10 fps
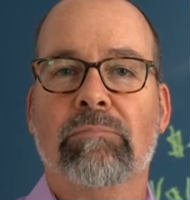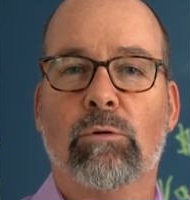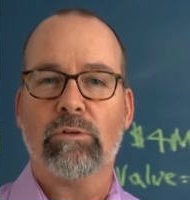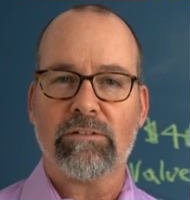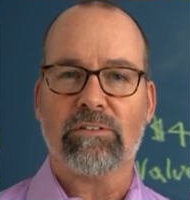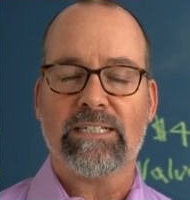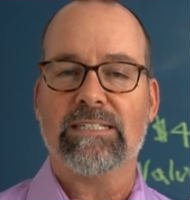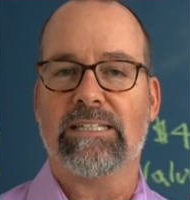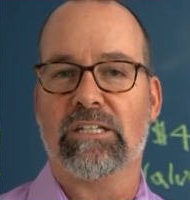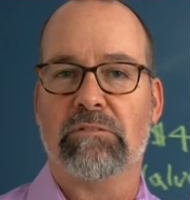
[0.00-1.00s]
Whatever it
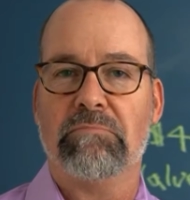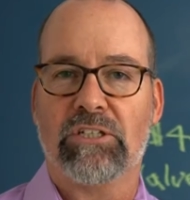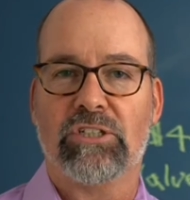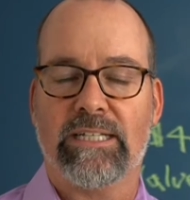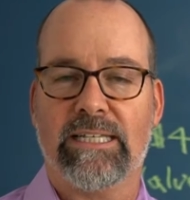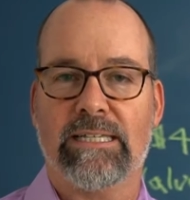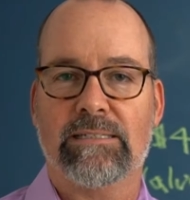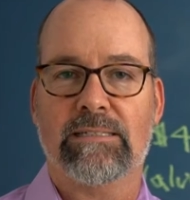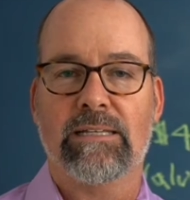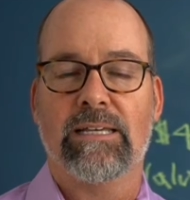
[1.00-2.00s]
is that your mission
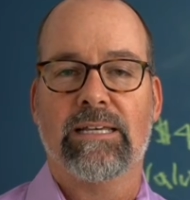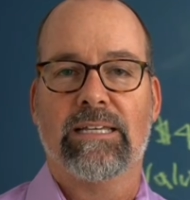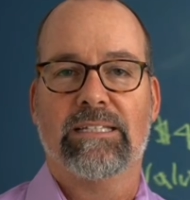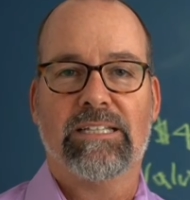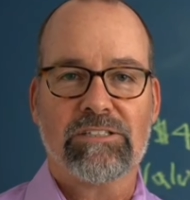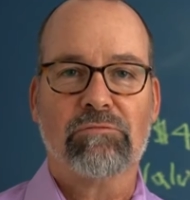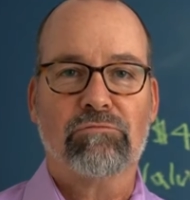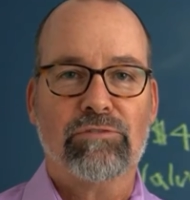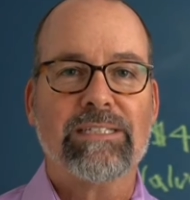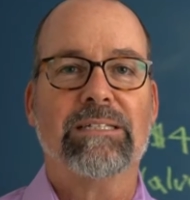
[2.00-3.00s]
is, doesn't
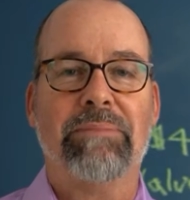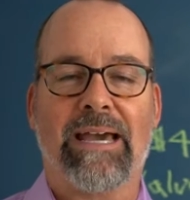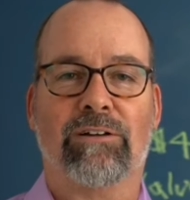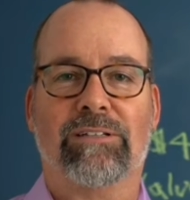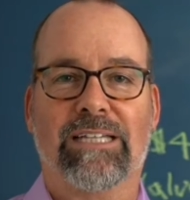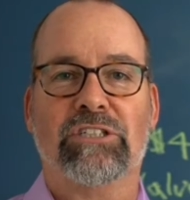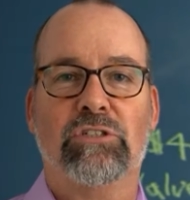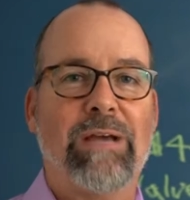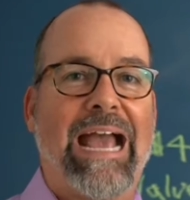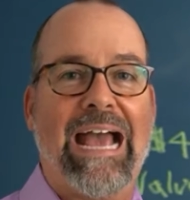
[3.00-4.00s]
really matter unless
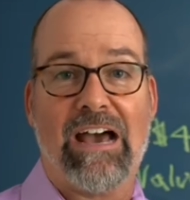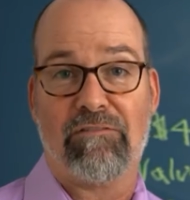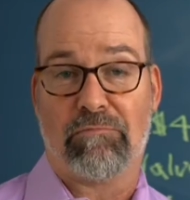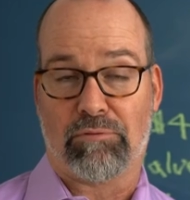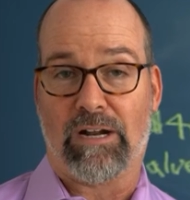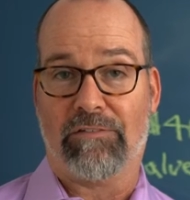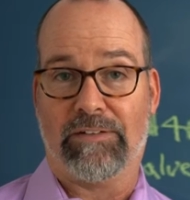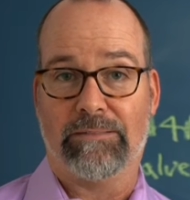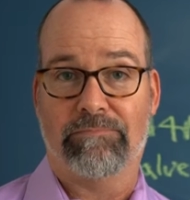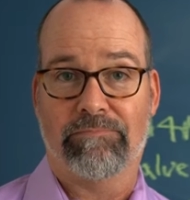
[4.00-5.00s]
you have
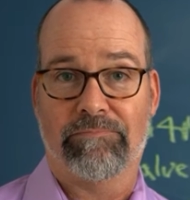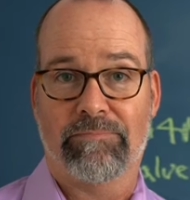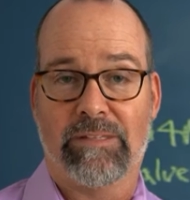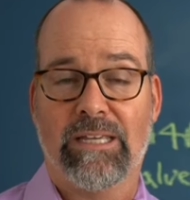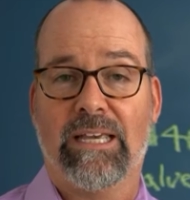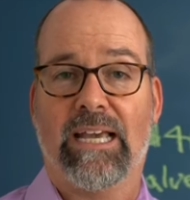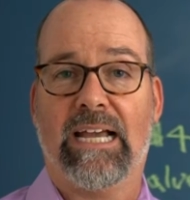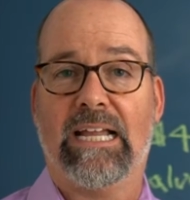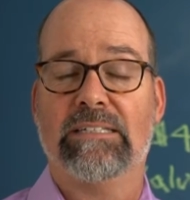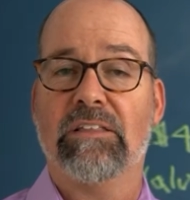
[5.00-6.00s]
profit.
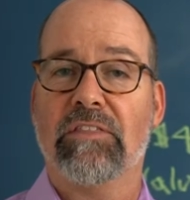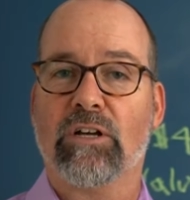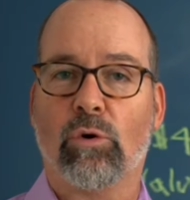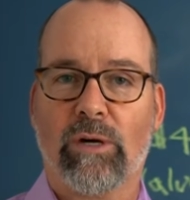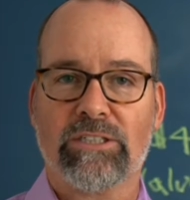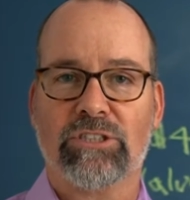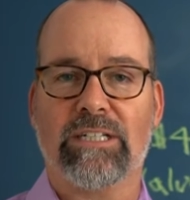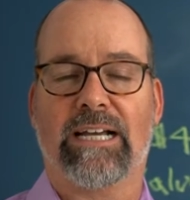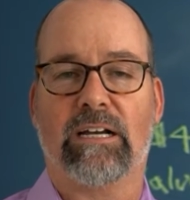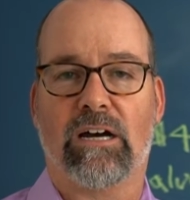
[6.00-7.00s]
And the question
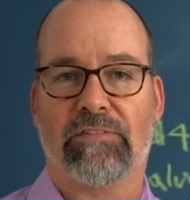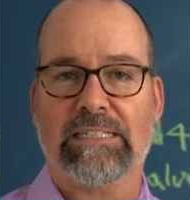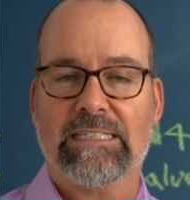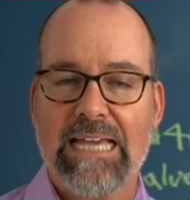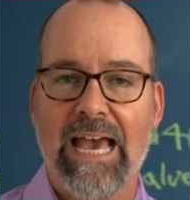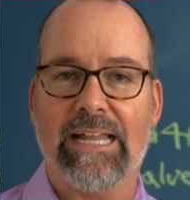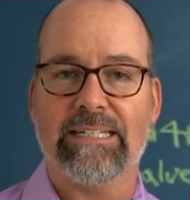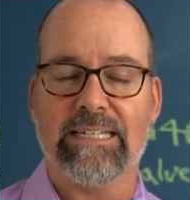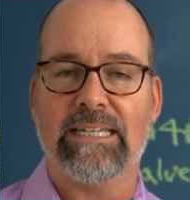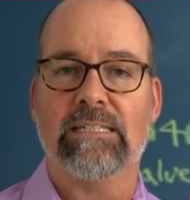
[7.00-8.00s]
I often
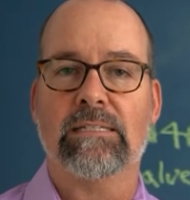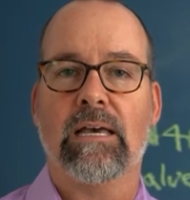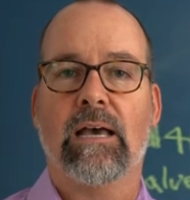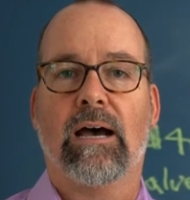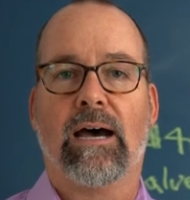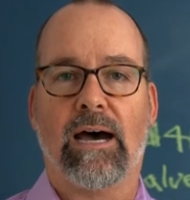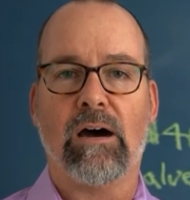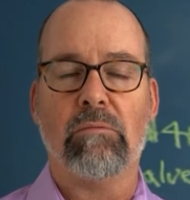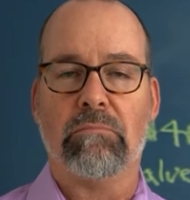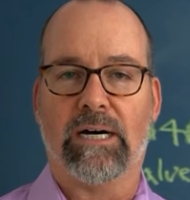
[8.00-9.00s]
get is,
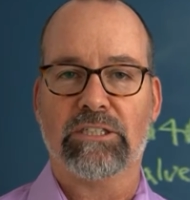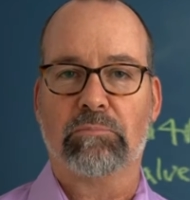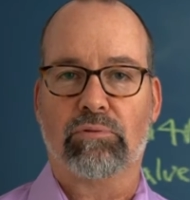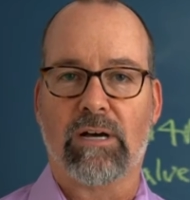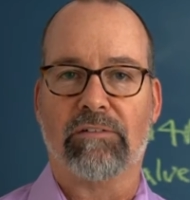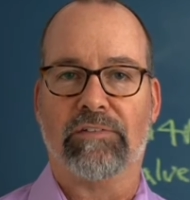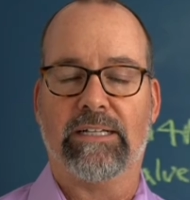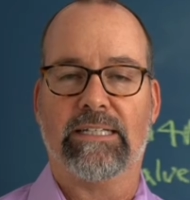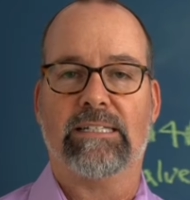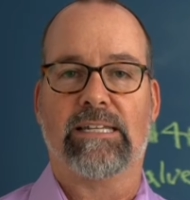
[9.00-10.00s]
how much
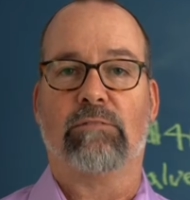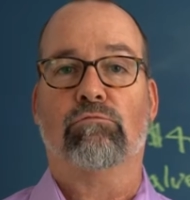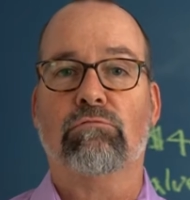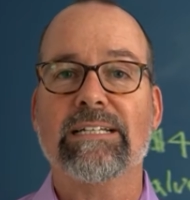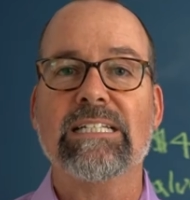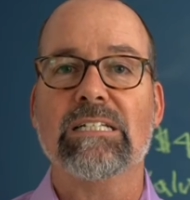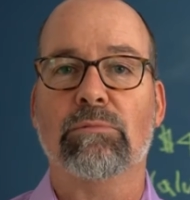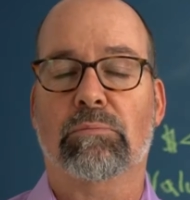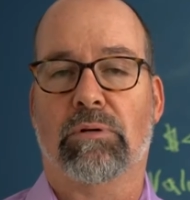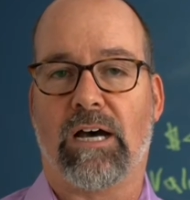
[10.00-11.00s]
profit is a
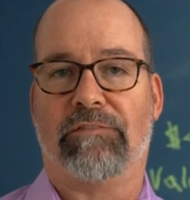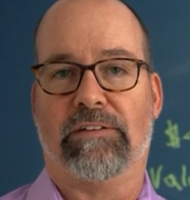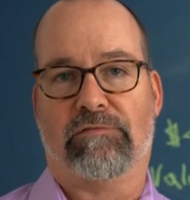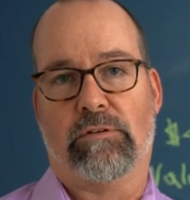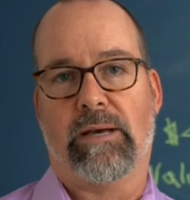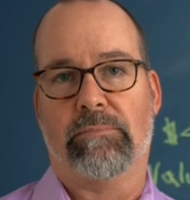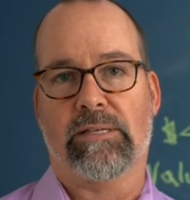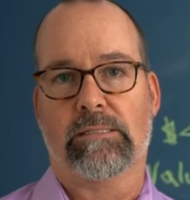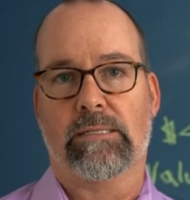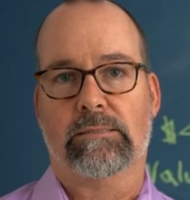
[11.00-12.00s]
reasonable profit for my
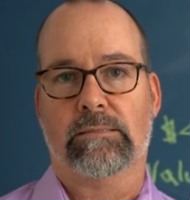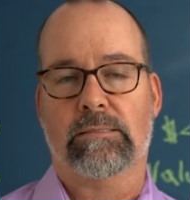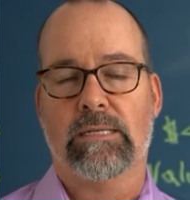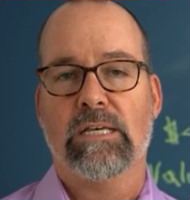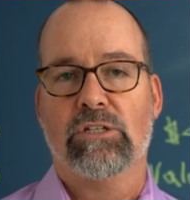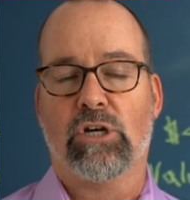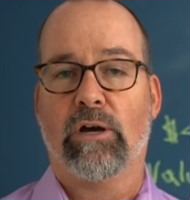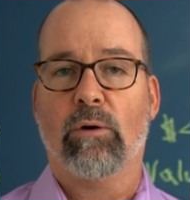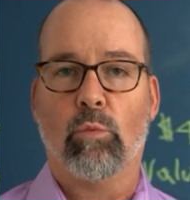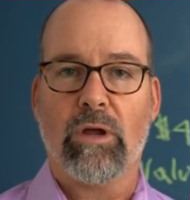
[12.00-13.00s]
business?
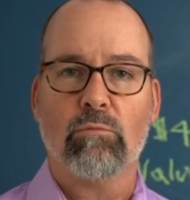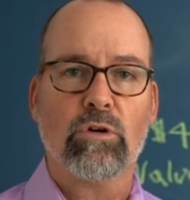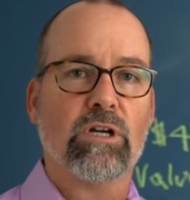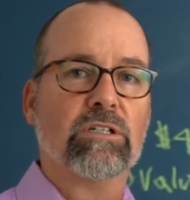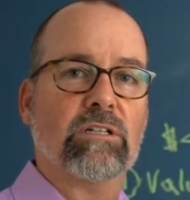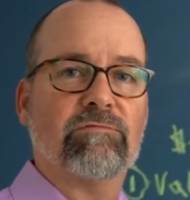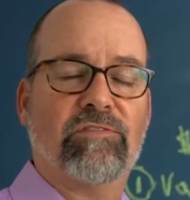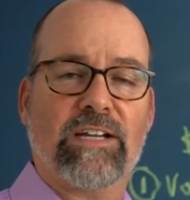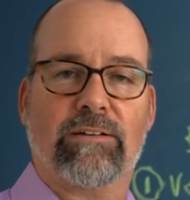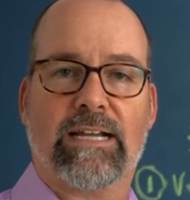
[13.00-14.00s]
So when we're
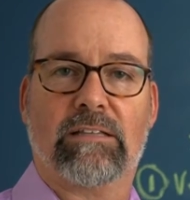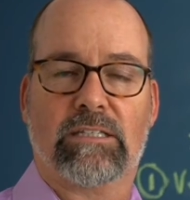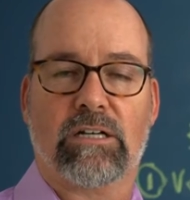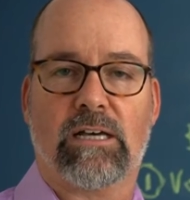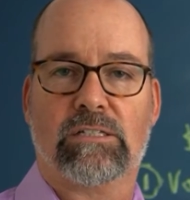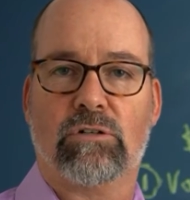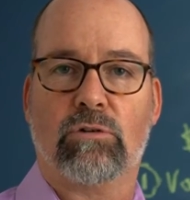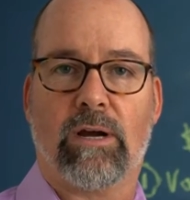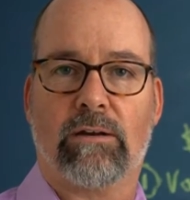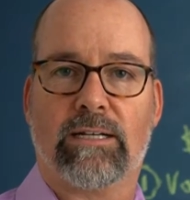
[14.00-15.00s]
figuring out the cost to
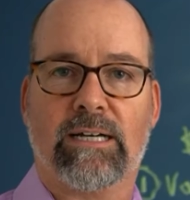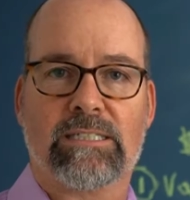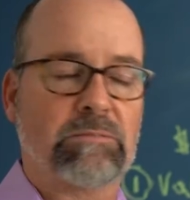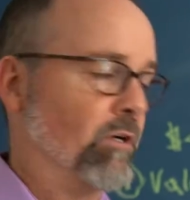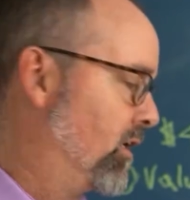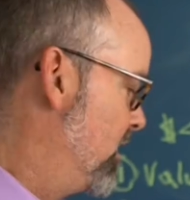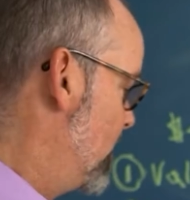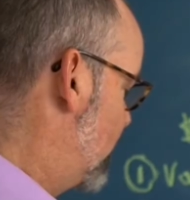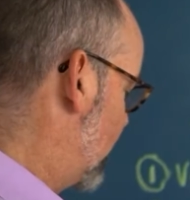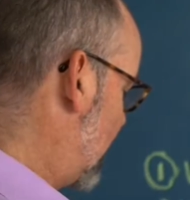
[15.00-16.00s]
acquire a customer,
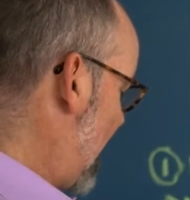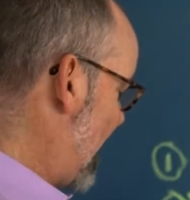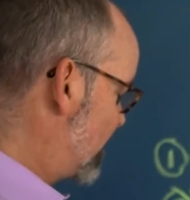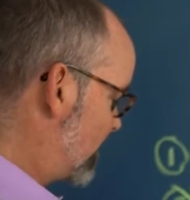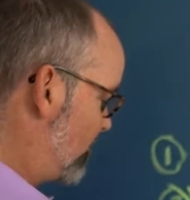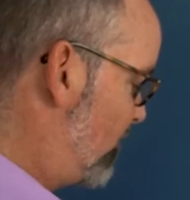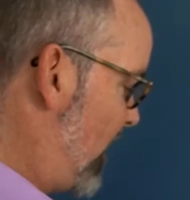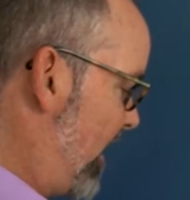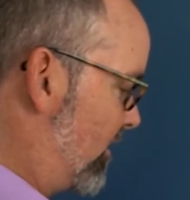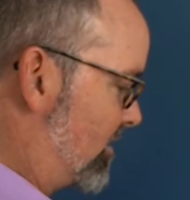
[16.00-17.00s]
the last and
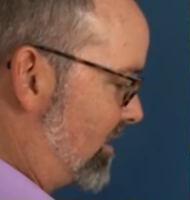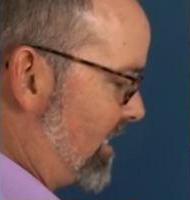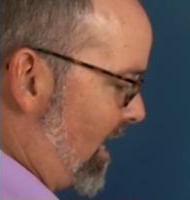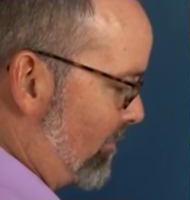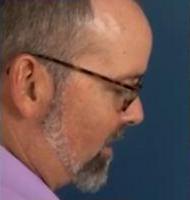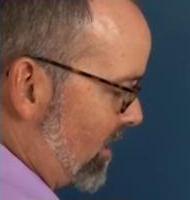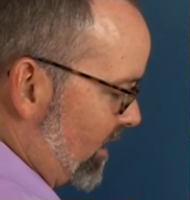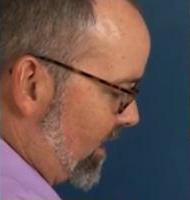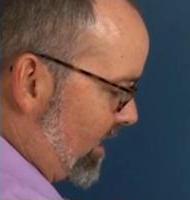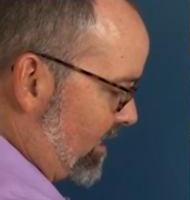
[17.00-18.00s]
final step
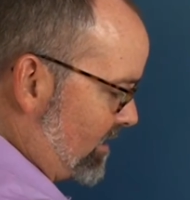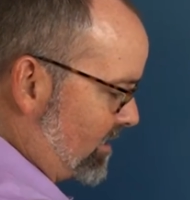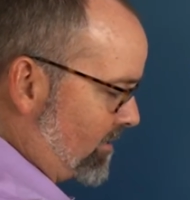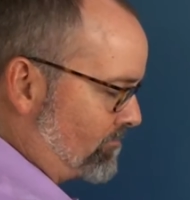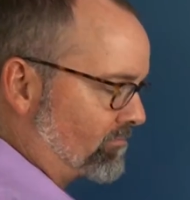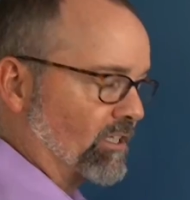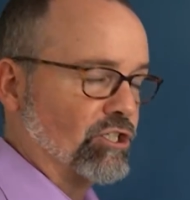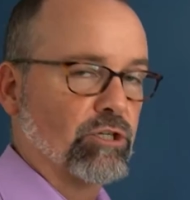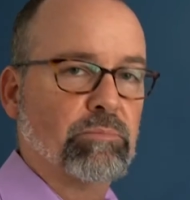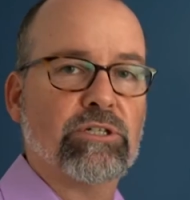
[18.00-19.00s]
is
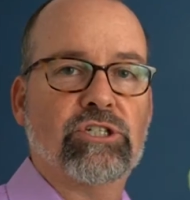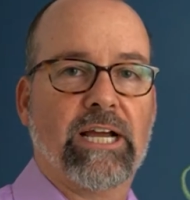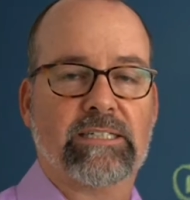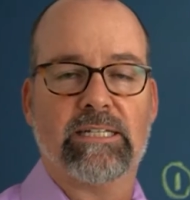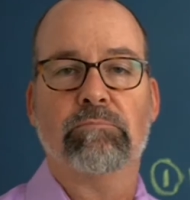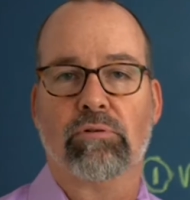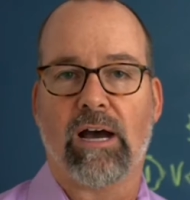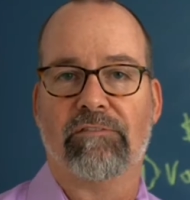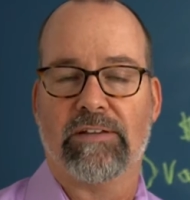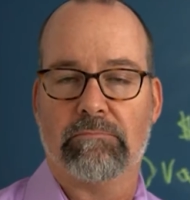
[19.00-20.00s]
your projected
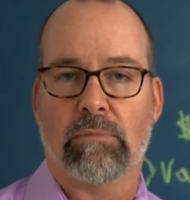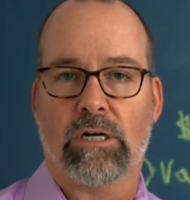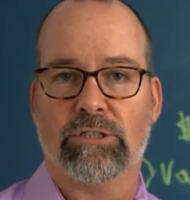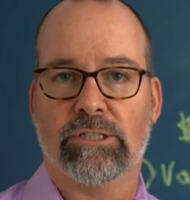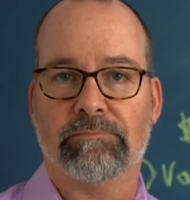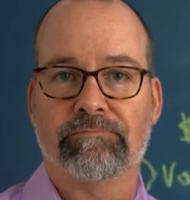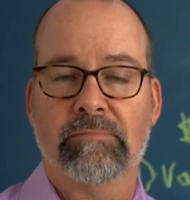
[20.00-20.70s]
profit margin.